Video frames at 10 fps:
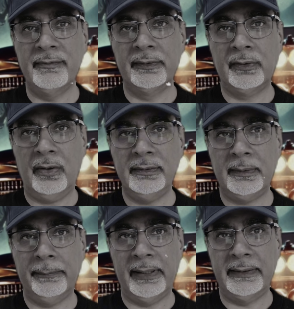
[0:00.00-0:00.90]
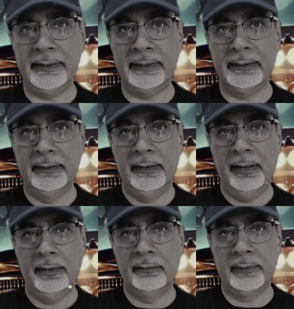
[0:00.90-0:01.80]
even contemplating,
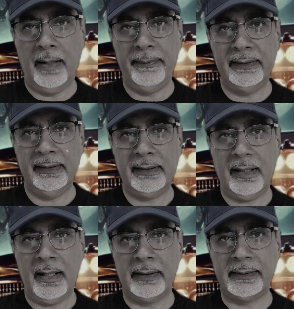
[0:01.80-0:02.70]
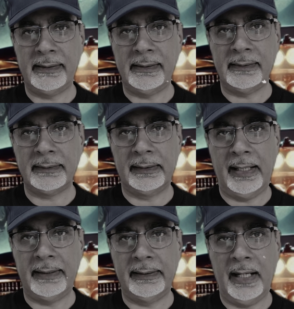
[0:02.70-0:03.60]
grabbing the car keys and
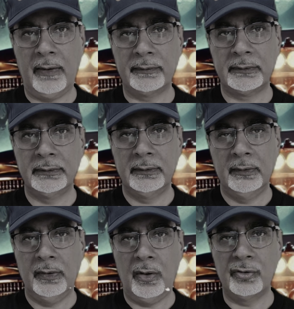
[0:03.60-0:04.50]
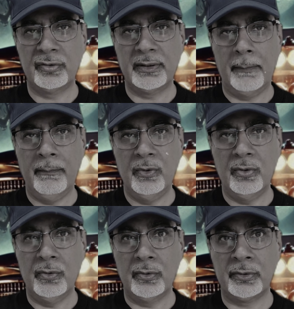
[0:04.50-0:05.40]
heading out onto the
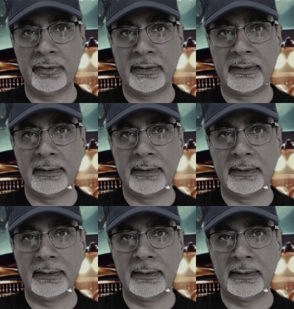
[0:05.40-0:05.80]
moors.